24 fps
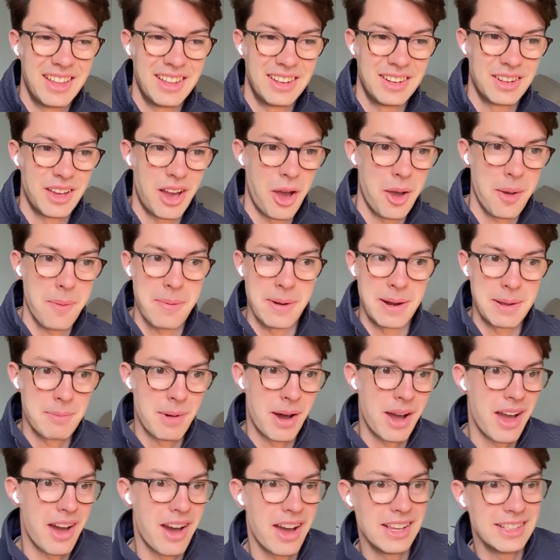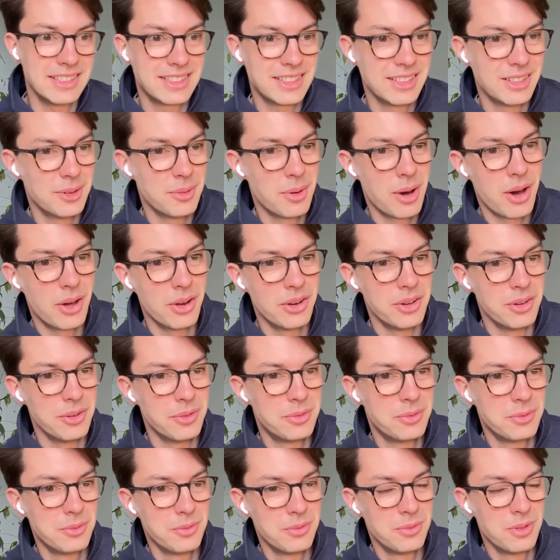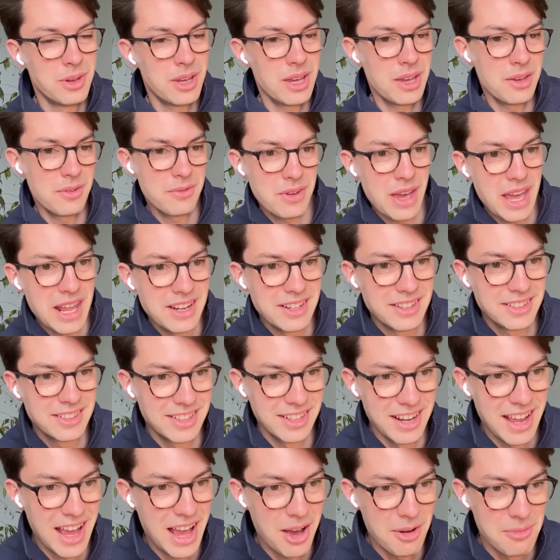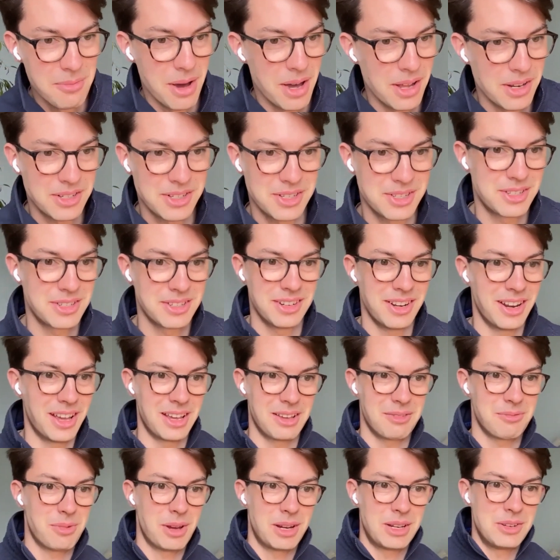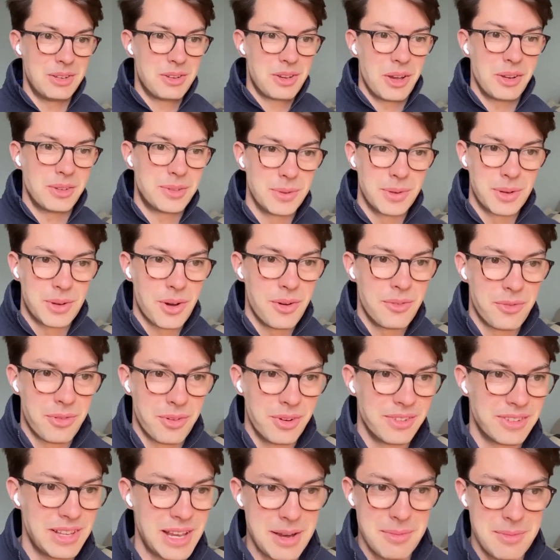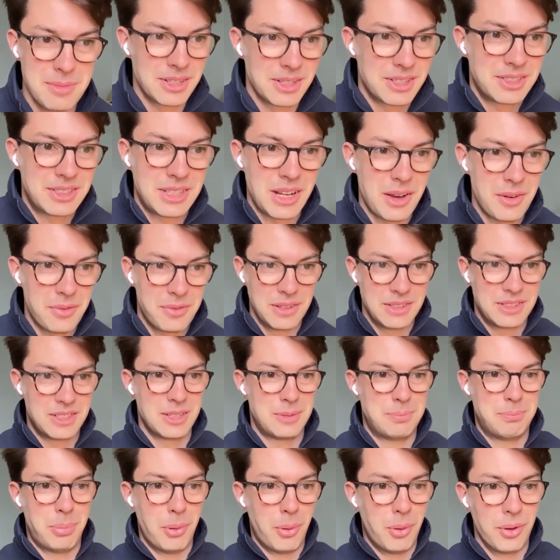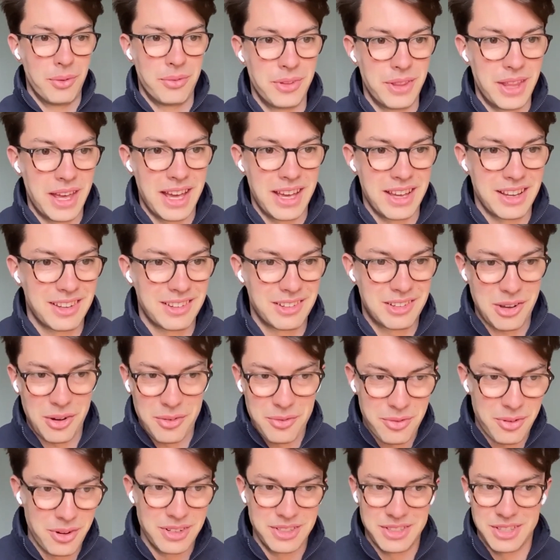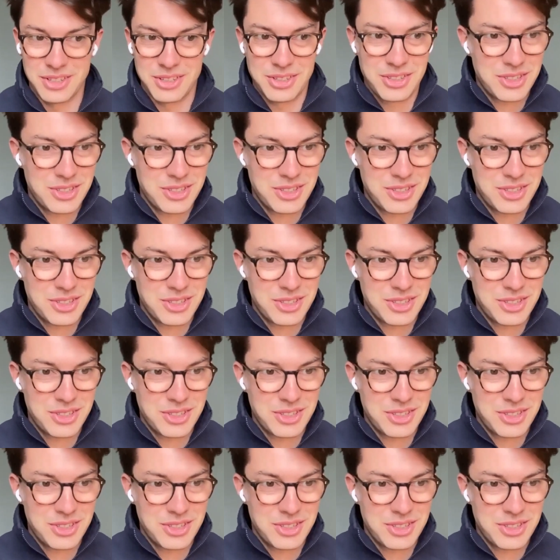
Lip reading: opening my eyes to the world of events and how much, like, when you go to a conference, how much stuff is just bought for that conference and